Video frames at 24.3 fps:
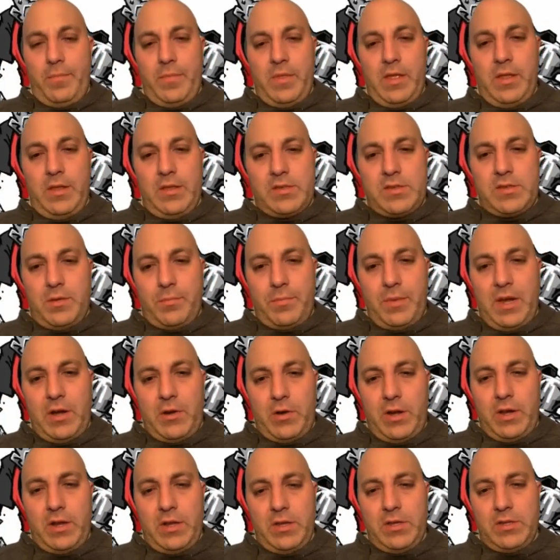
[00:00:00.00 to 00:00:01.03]
in some
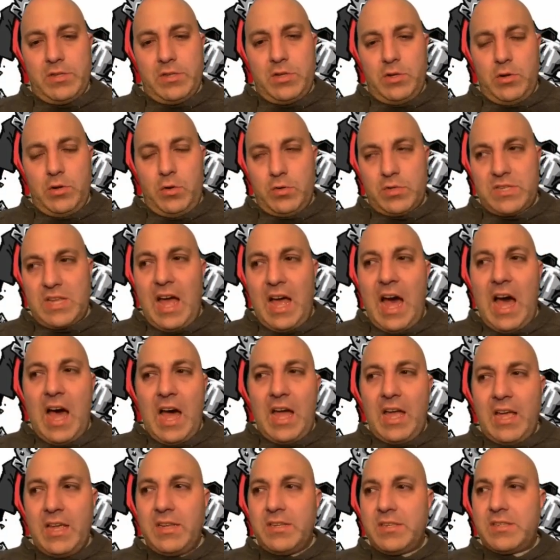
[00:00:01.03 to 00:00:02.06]
areas,
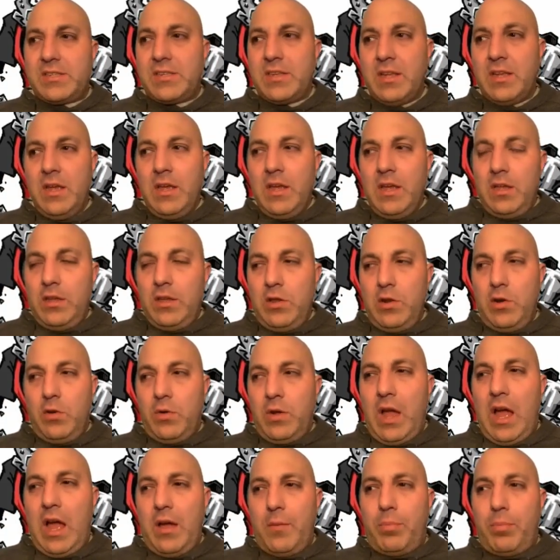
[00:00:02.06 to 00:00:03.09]
size,
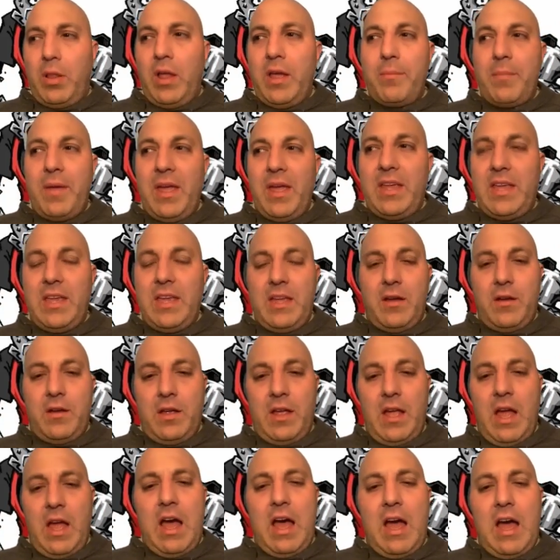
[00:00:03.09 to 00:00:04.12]
playmaking of
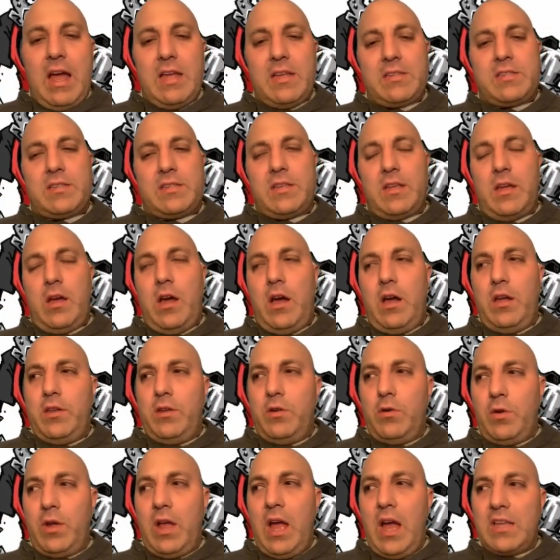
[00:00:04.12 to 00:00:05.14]
guys,
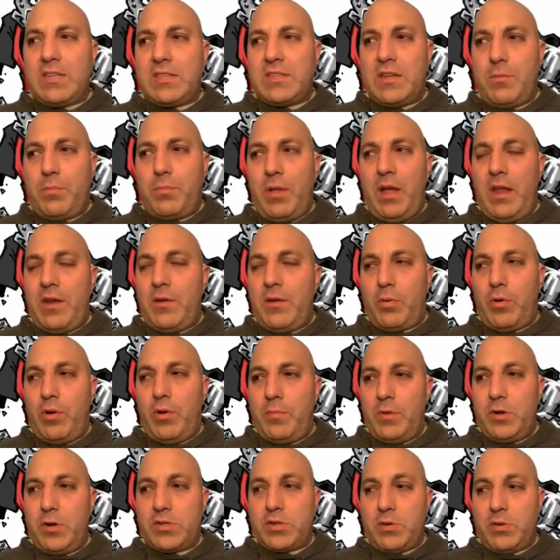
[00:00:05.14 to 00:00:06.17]
guys that can play on the
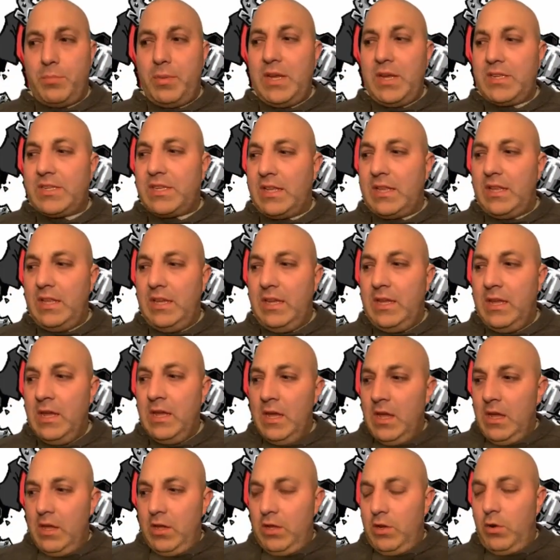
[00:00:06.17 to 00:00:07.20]
perimeter. So basically,
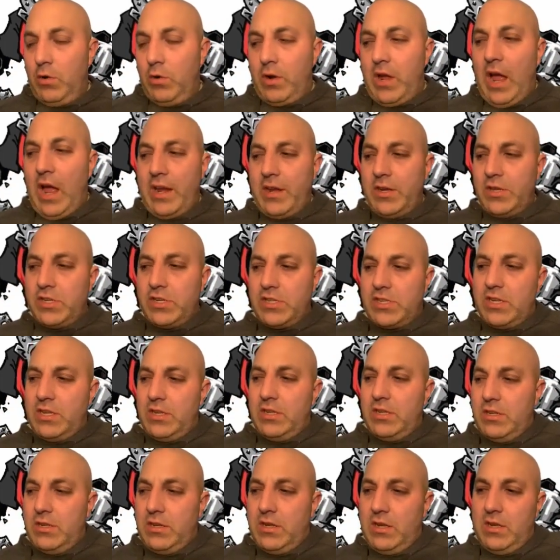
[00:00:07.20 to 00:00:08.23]
kind of just
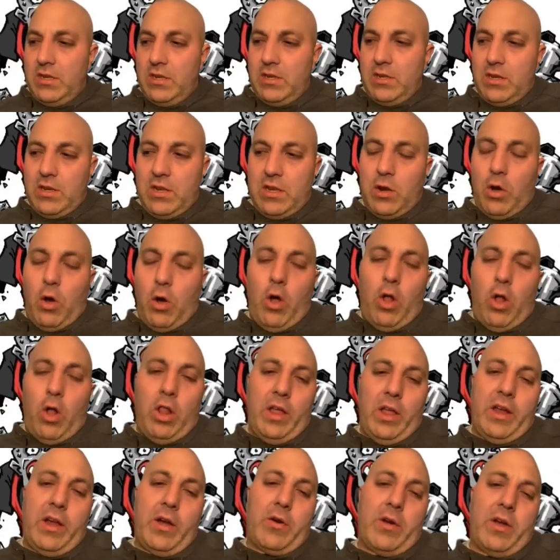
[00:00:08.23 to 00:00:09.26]
in
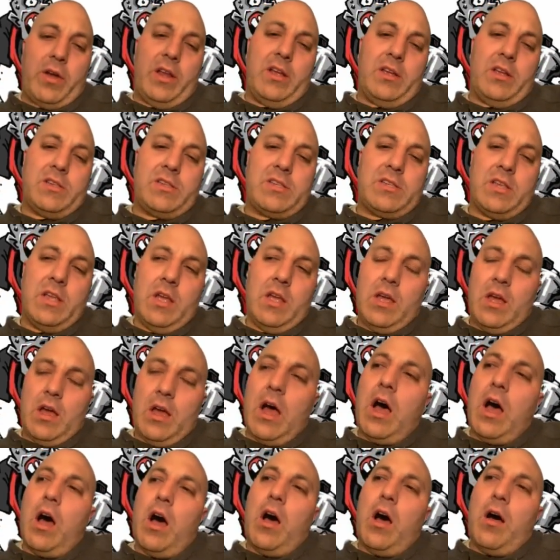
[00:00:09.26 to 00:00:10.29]
all areas,
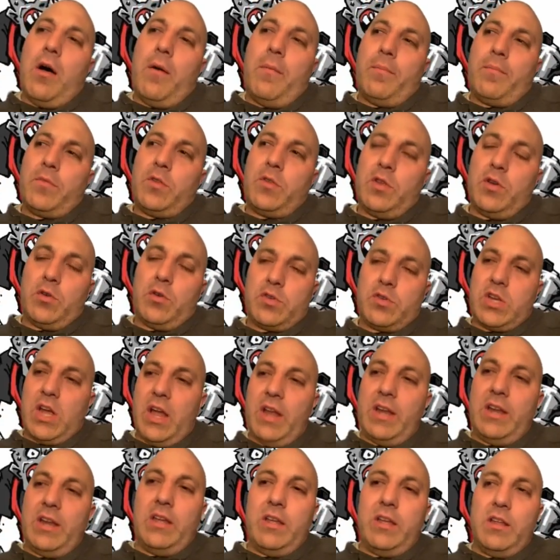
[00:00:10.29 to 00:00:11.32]

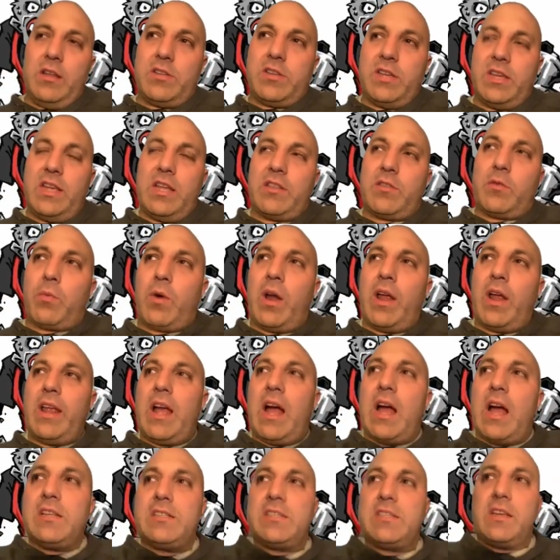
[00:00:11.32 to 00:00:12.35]
trying to get the right
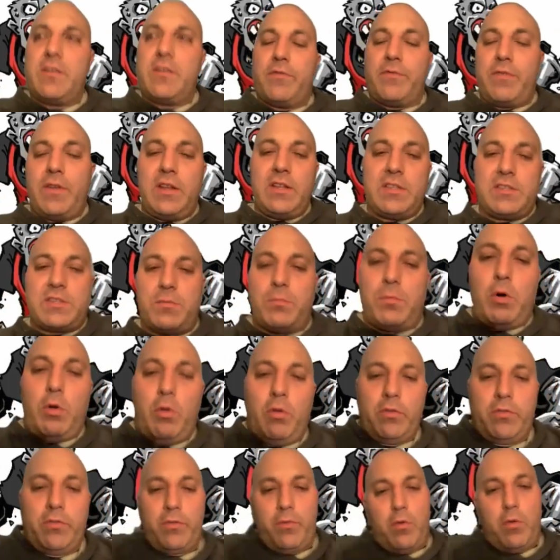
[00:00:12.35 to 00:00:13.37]
guys that can fit in some
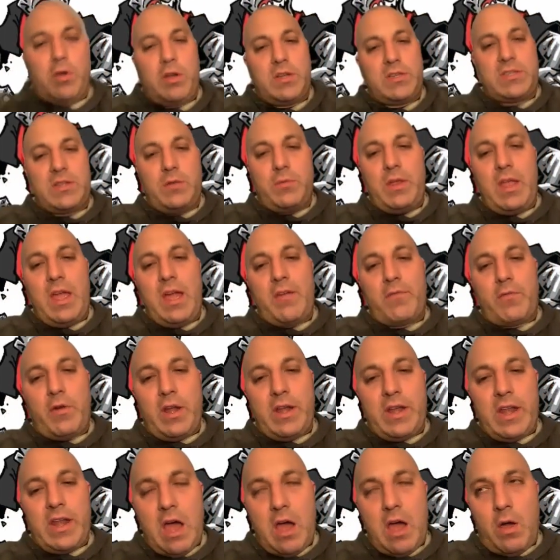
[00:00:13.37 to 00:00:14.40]
holes for us that we have right
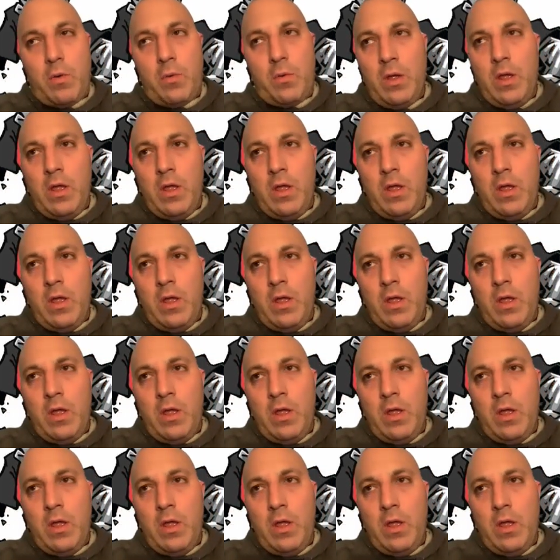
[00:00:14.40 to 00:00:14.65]
now,